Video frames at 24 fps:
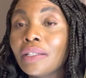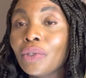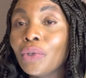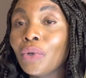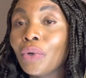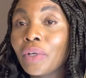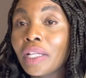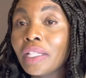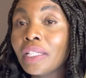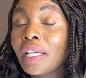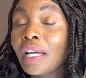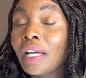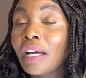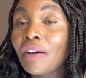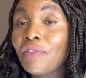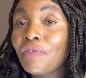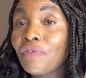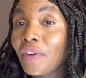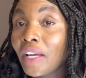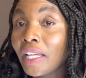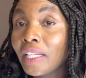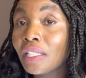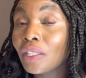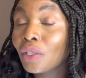You already have
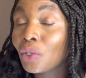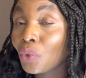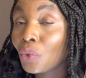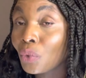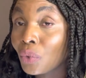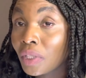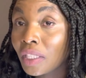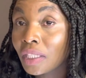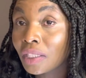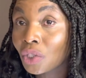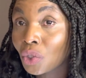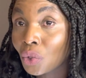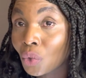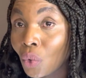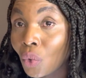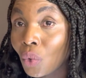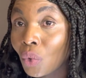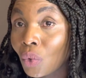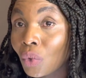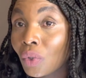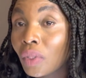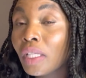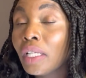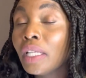funding through the
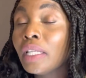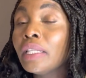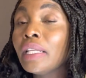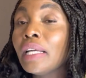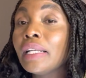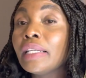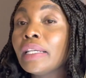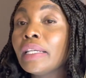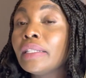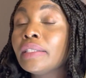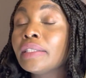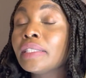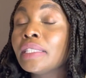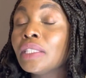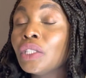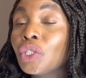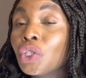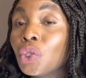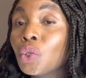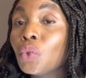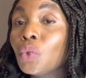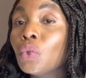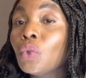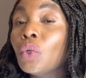school. They'll
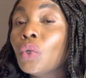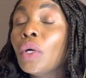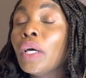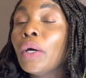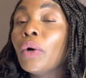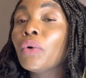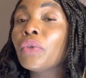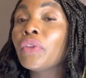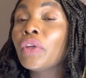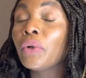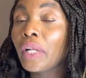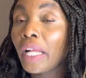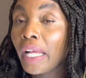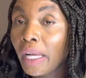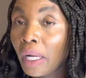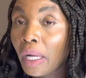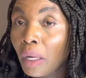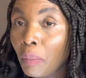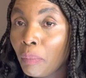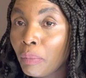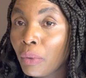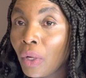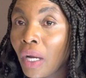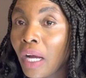teach you, or they'll
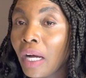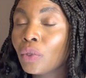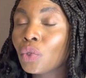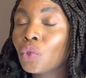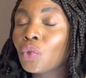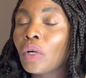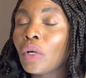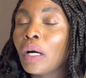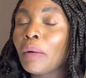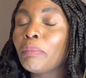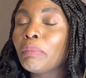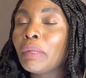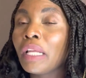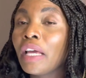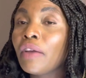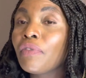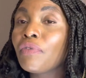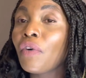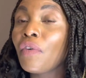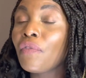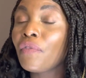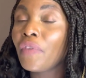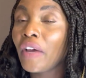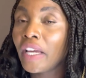help you how to apply
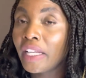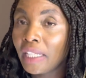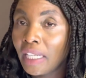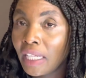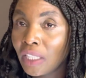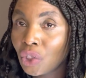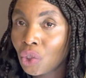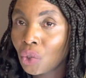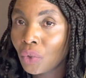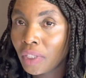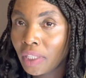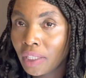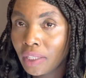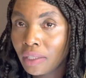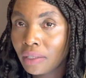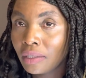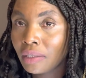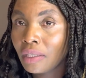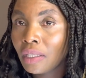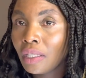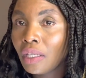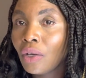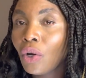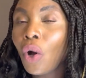for financial aid.
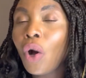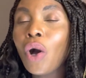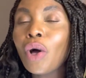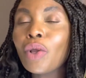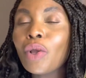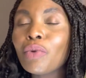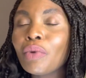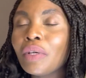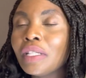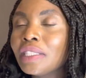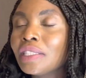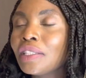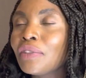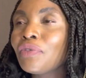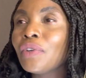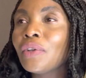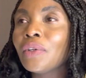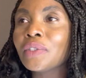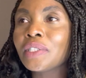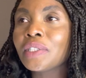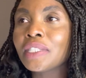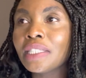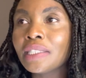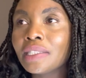Always, if
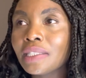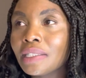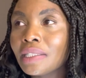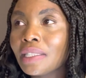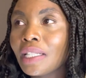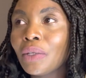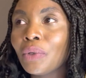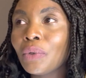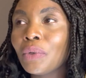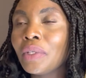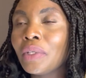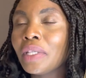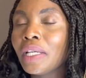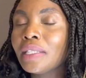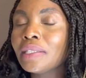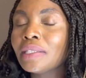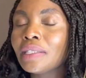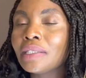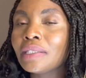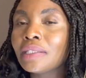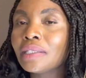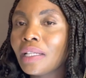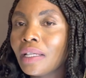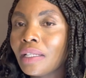you're a citizen or
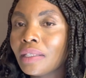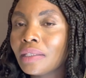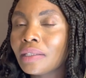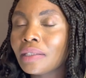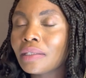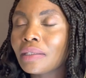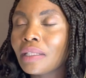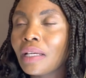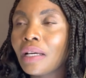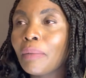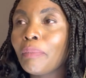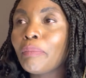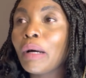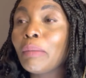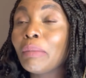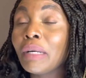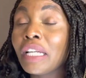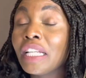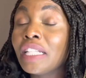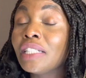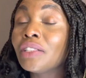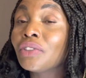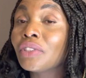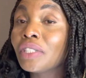United States
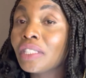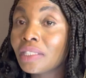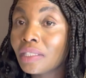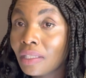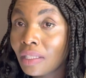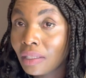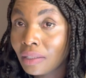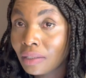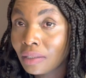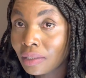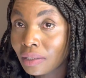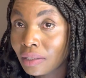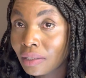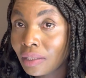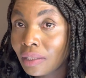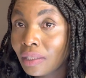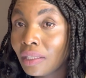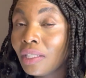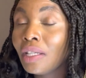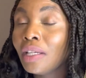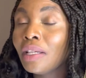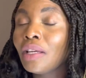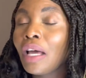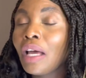permanent residency,
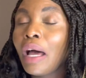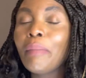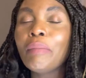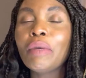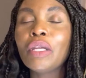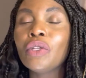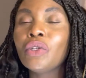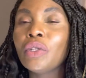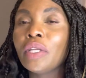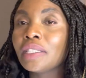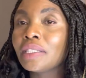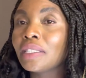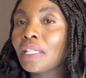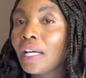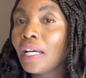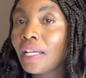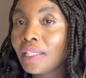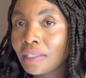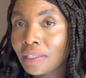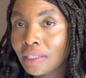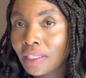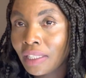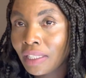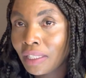I mean, the sky
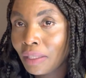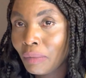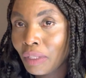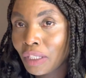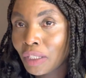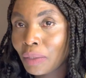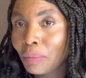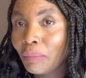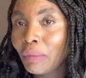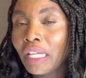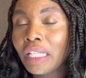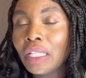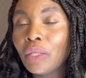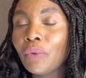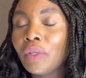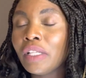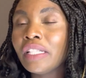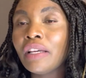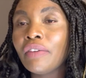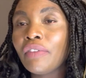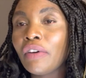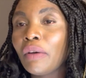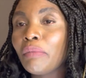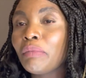is the limit. Money will
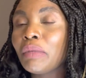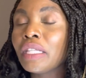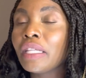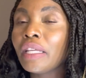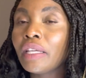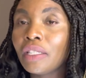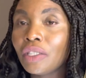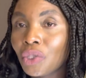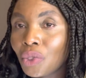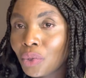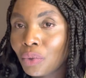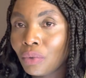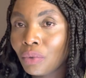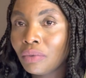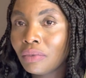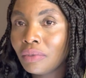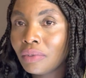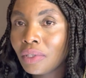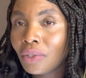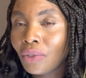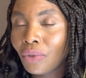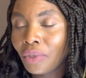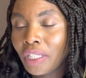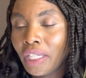never be the issue,
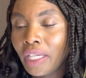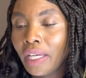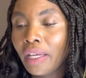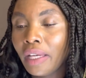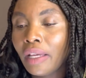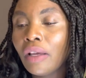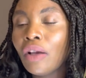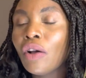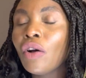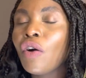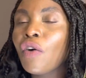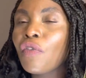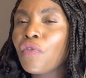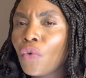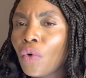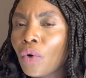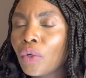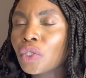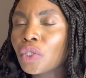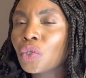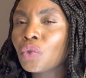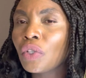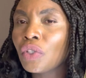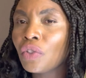okay? Of
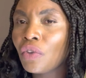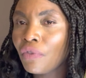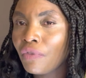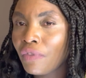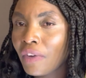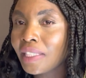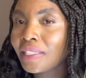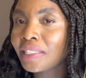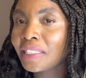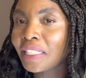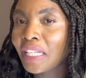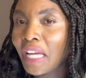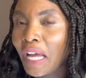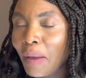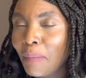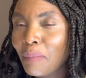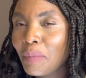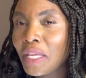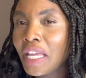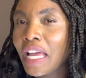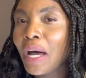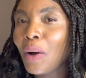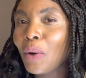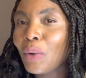course, when you first come
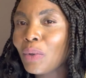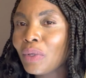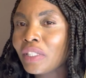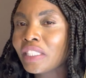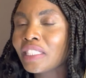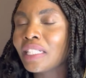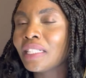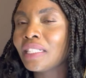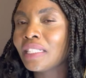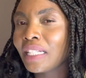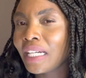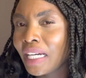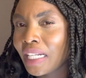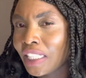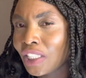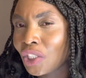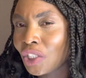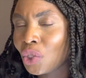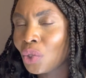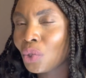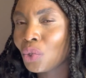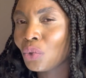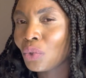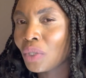here, I always
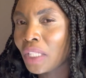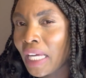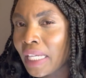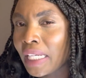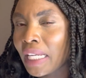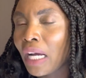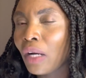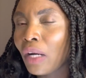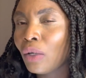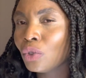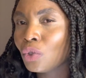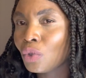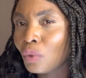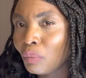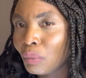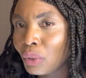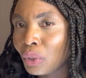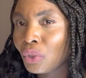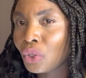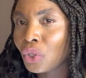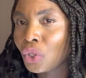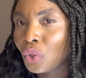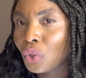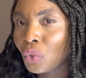encourage you to learn how to
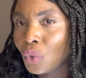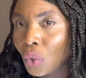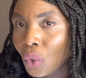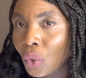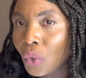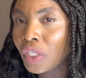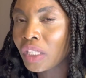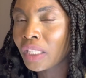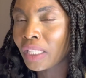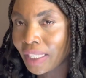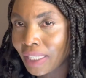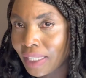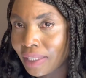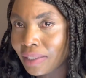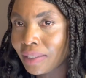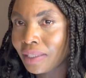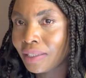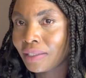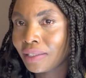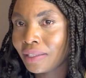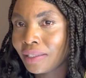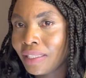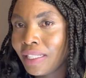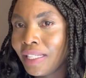build good
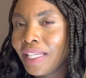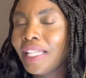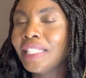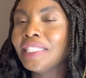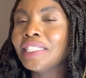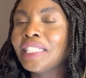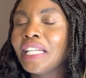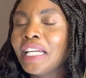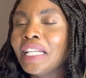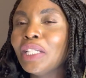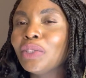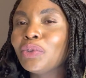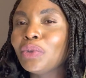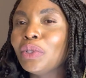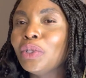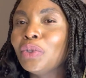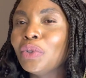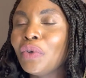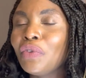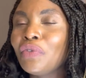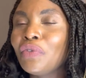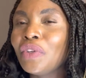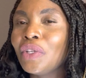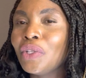credit. And Janet will
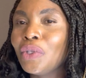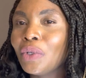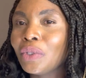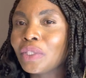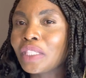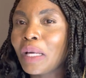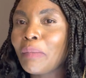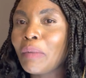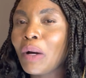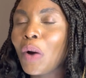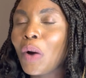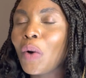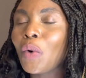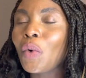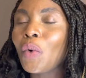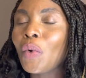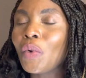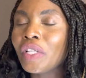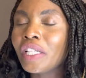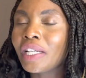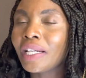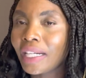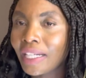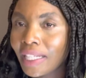do videos about
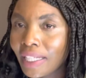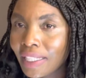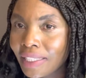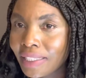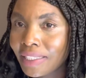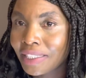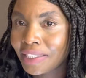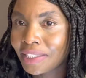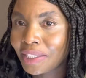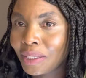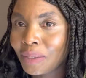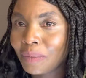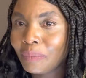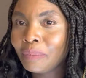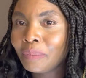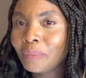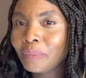good credit.